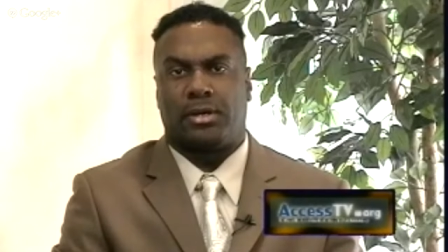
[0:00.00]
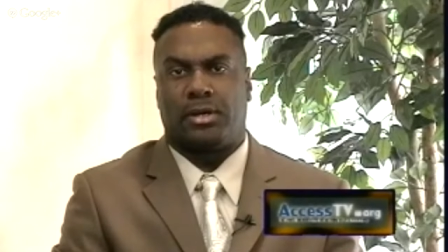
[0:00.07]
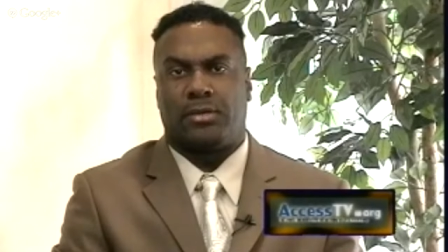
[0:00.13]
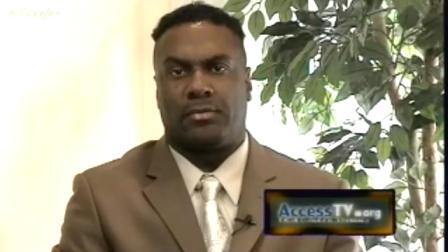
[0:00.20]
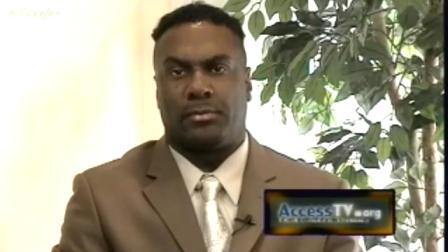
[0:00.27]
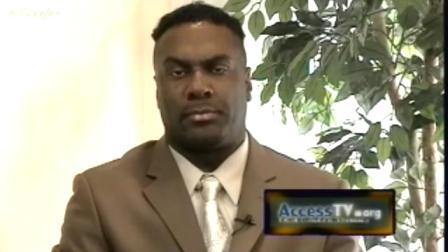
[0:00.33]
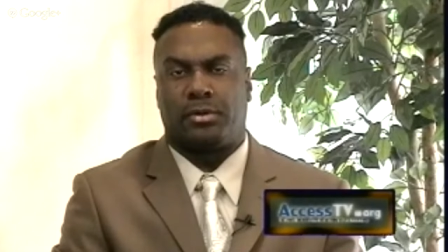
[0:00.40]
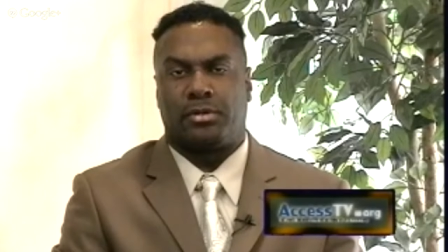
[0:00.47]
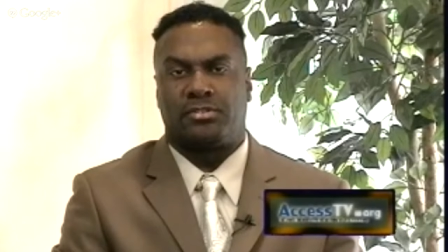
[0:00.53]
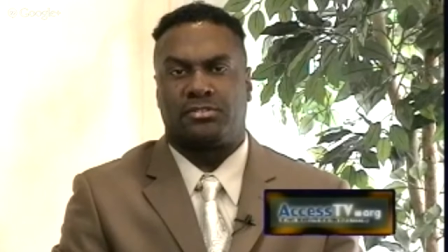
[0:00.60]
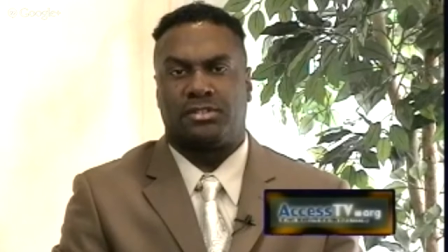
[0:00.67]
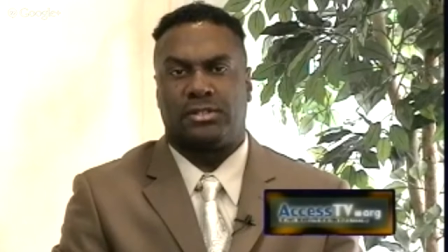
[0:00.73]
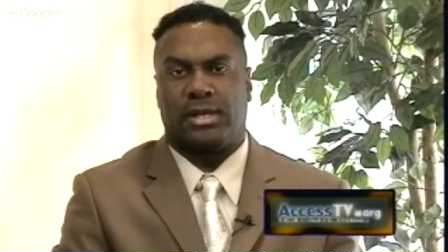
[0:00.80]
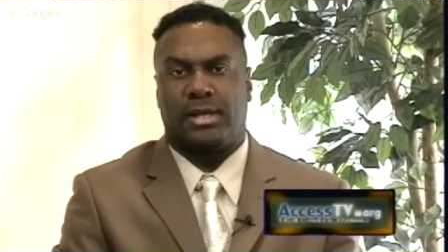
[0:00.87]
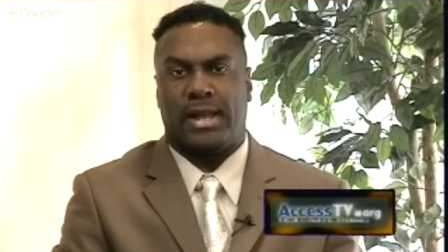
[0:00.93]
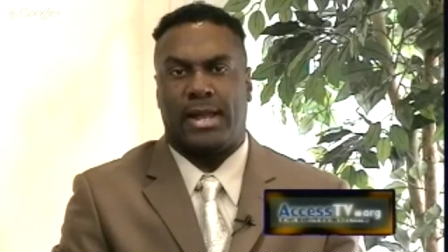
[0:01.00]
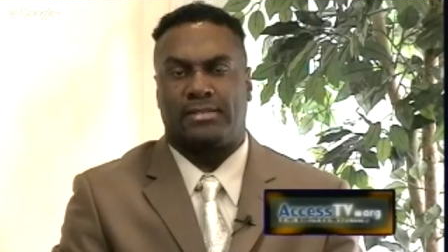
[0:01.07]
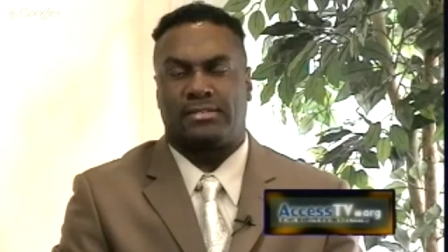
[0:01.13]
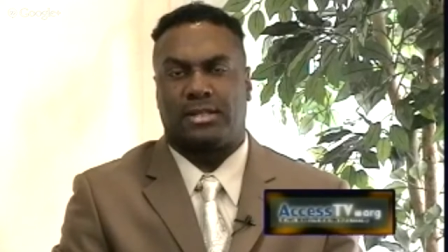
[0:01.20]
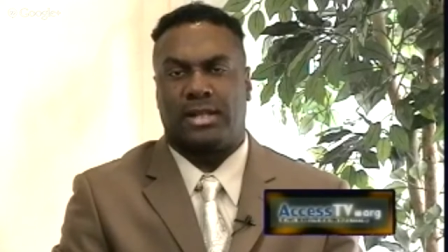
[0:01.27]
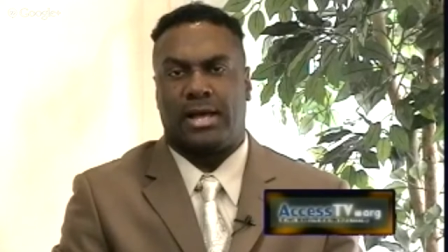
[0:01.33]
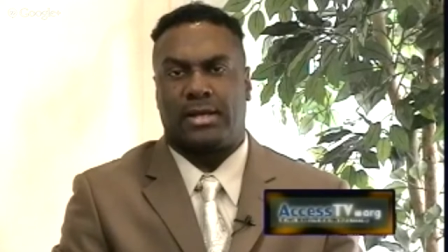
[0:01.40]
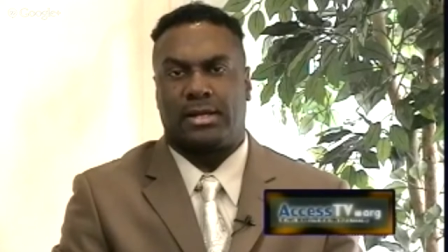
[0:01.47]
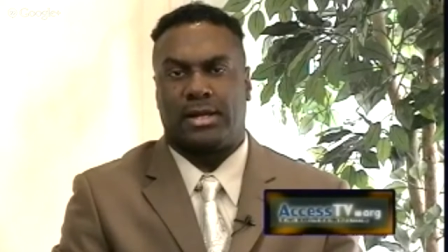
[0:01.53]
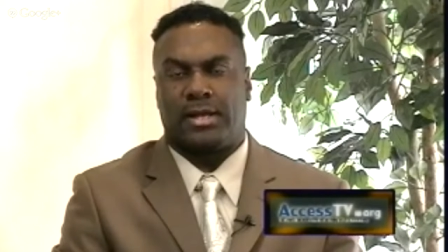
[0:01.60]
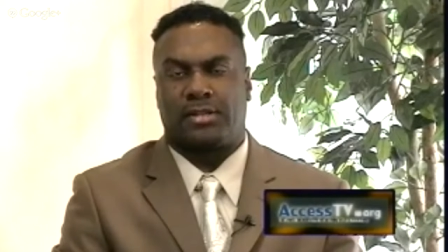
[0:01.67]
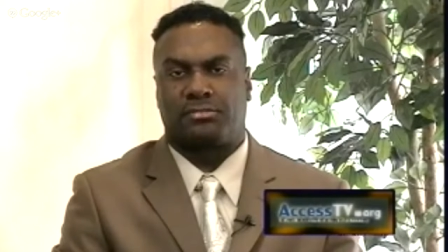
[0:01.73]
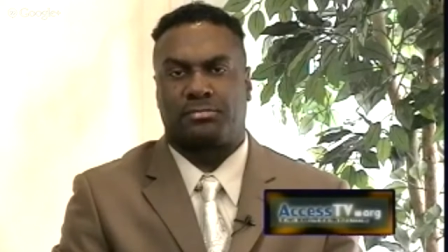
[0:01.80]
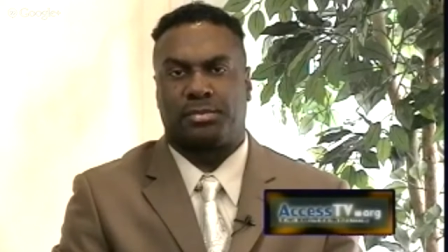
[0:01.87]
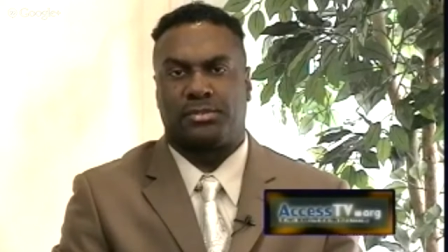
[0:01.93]
of a person that has a lot of
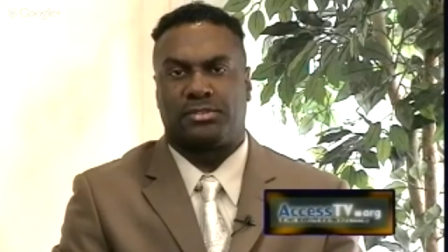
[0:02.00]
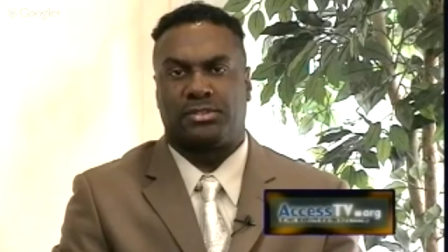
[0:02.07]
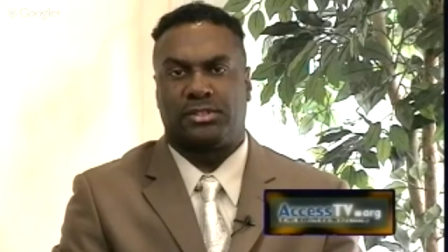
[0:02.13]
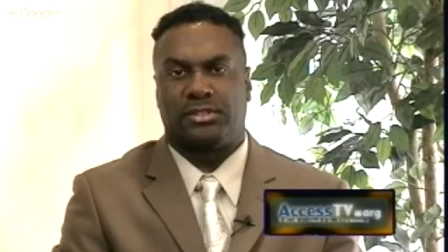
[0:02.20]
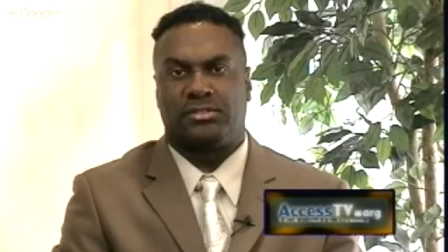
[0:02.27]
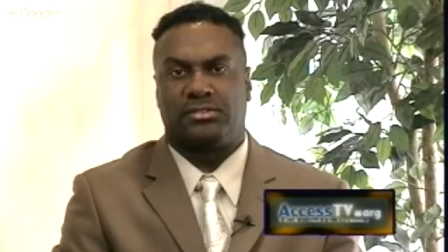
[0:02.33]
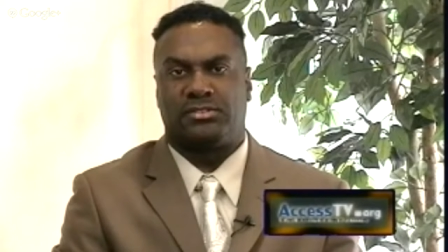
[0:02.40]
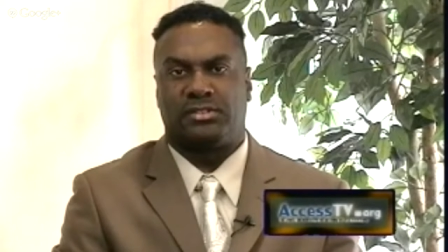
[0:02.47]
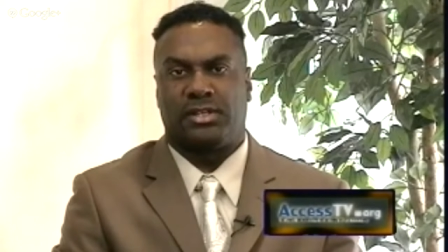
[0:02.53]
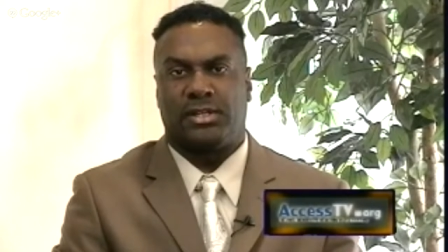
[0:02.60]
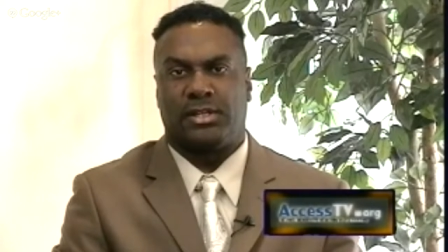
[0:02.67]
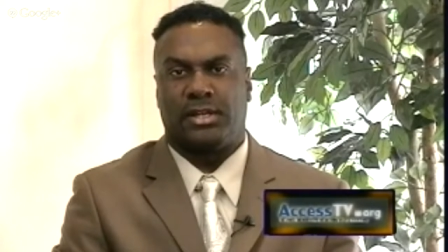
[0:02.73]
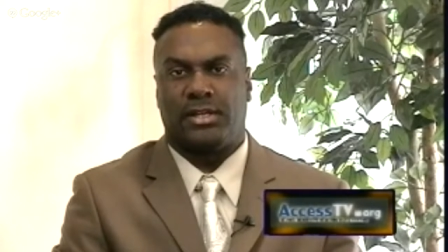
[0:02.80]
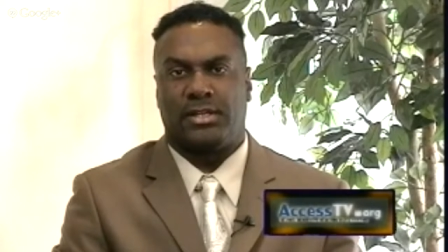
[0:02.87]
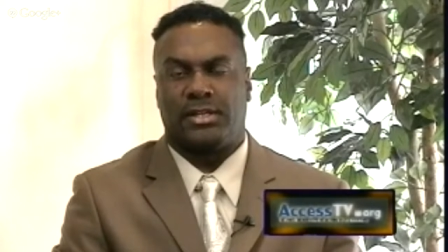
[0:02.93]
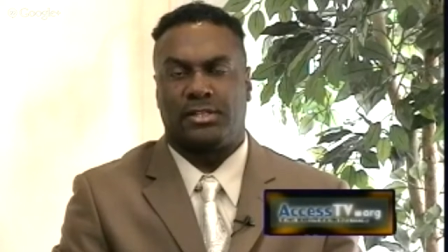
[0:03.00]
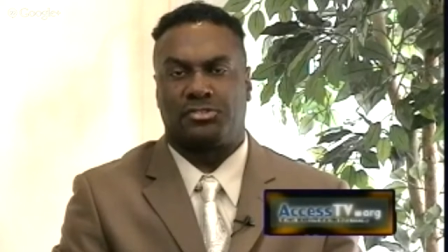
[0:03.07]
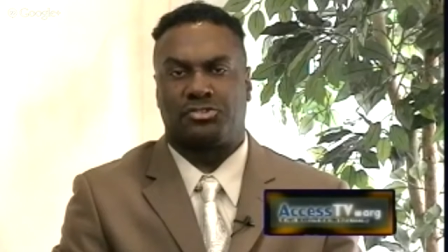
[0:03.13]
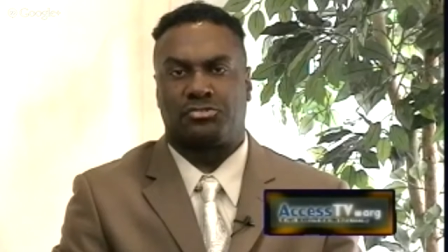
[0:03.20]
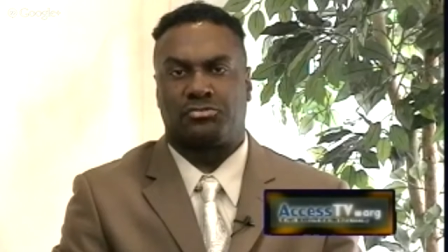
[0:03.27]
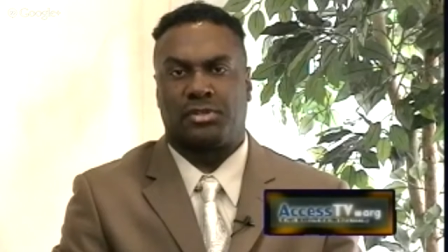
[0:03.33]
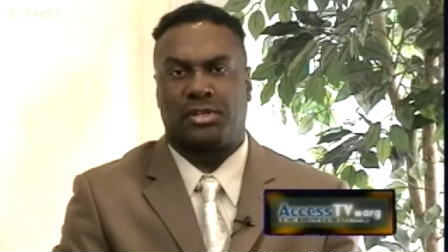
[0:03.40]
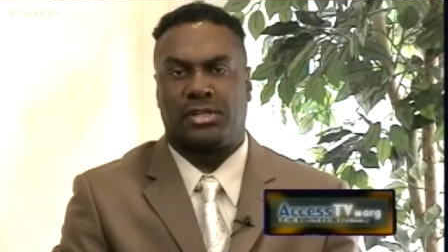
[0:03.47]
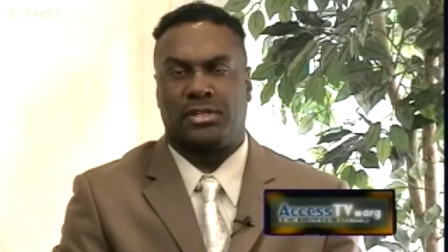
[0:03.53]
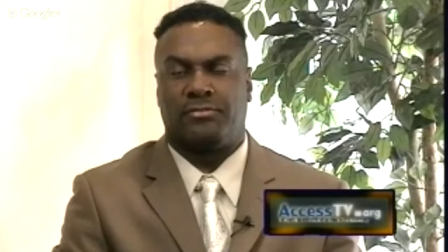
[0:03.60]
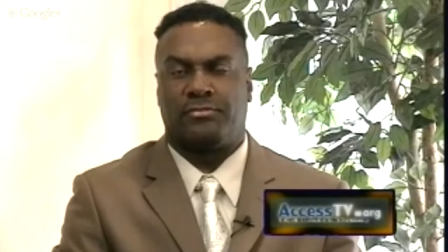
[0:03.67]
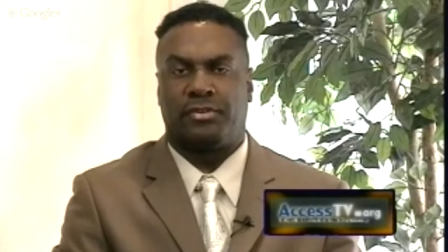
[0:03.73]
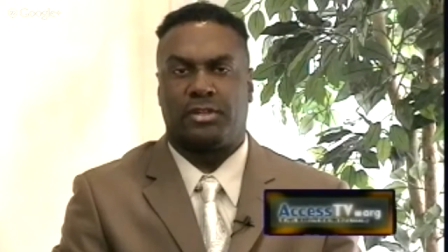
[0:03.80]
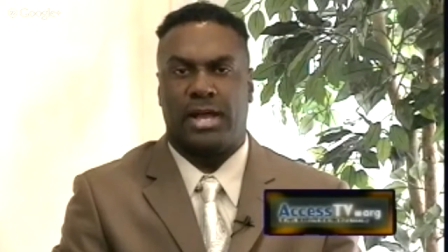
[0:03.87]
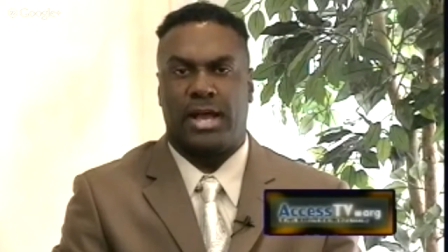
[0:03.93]
expertise in history,
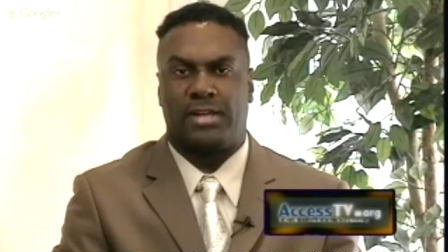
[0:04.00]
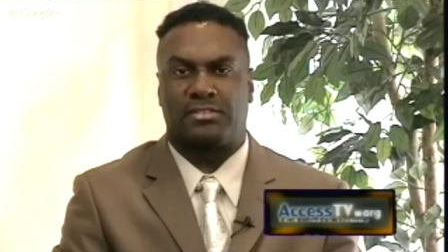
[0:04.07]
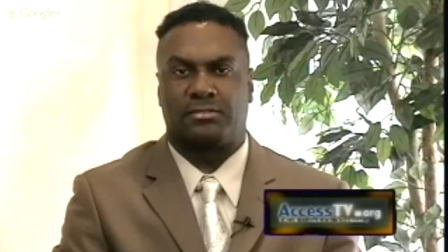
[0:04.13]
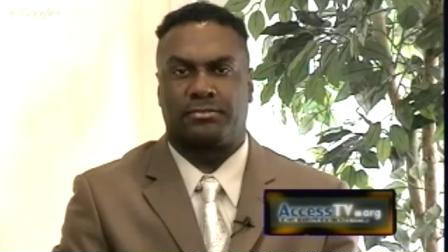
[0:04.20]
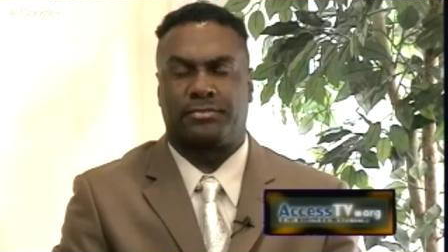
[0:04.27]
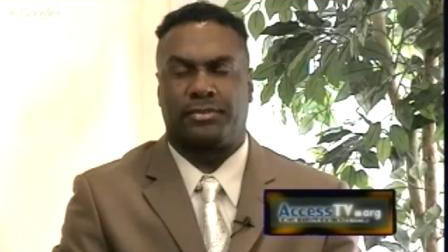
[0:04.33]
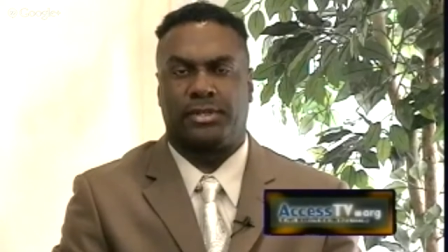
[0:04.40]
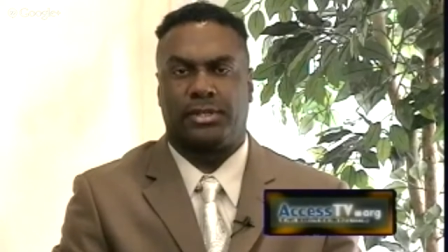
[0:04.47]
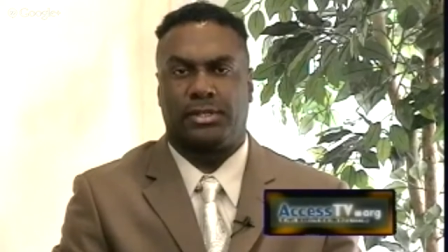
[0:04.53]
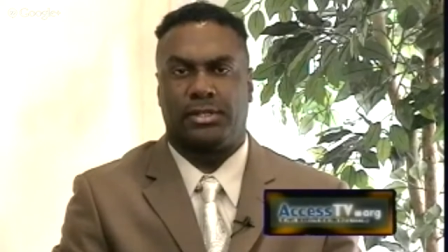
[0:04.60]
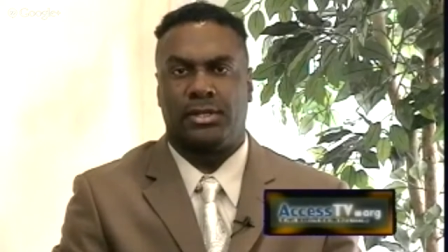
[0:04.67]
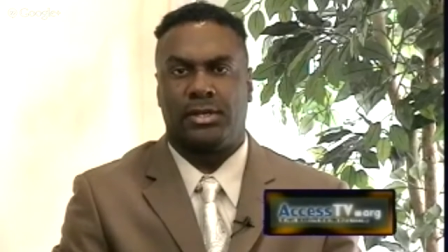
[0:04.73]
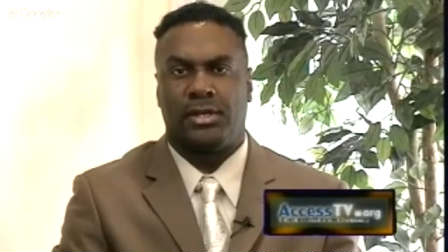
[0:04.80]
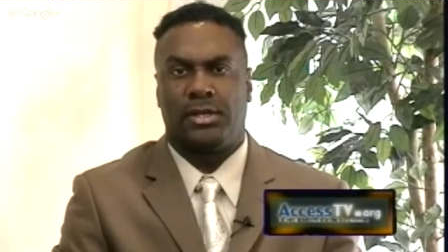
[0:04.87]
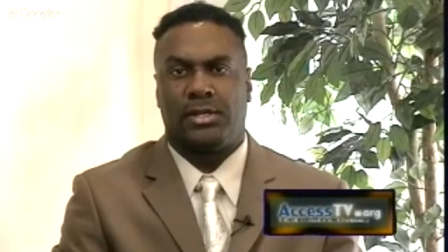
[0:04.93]
philosophy.